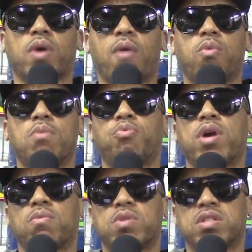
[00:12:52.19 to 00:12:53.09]
at one
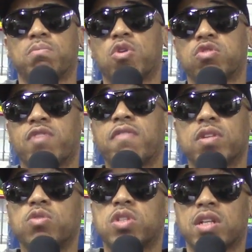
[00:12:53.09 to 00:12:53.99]
point was the most
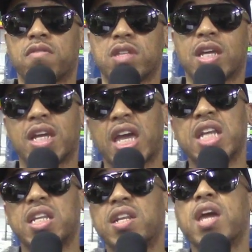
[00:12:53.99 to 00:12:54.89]
revolutionary thing
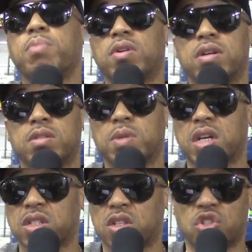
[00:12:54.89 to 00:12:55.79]
in the neighborhoods
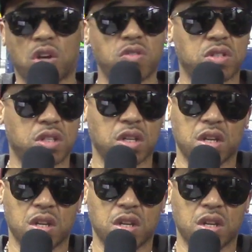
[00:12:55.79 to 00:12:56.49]
because the church